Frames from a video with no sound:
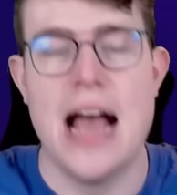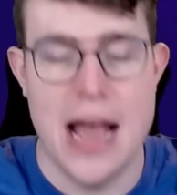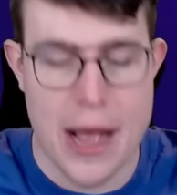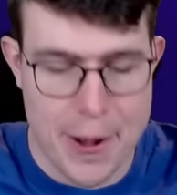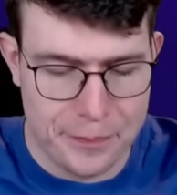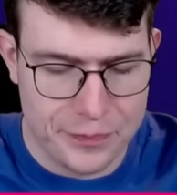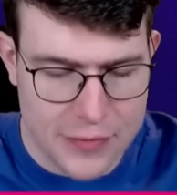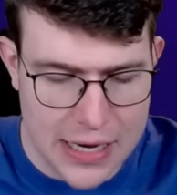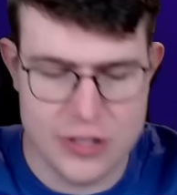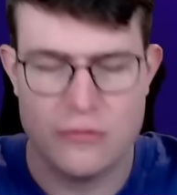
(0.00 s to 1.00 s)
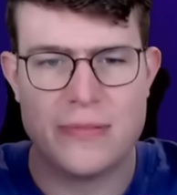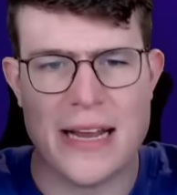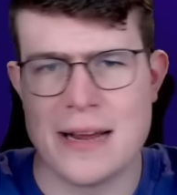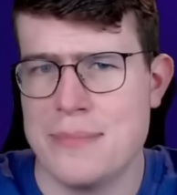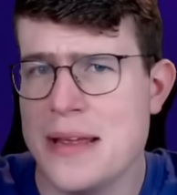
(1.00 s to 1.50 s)
and to
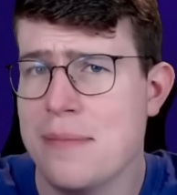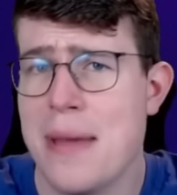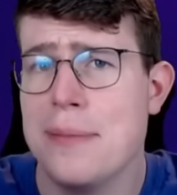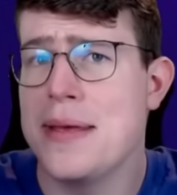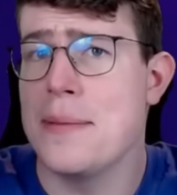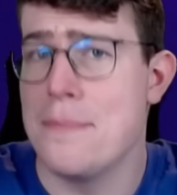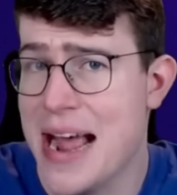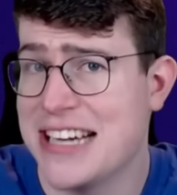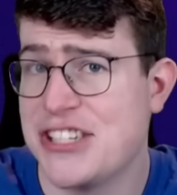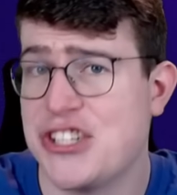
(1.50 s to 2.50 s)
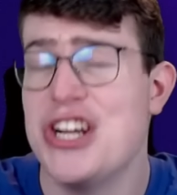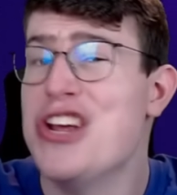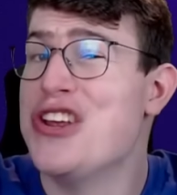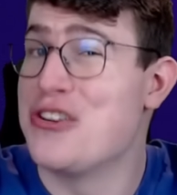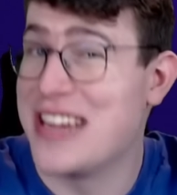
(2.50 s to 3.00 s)
like maybe match
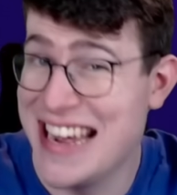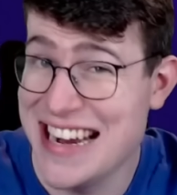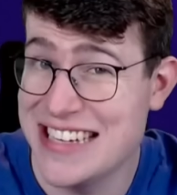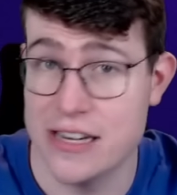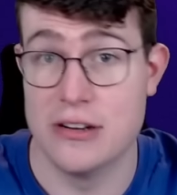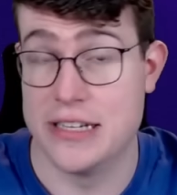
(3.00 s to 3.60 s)
your King Tower.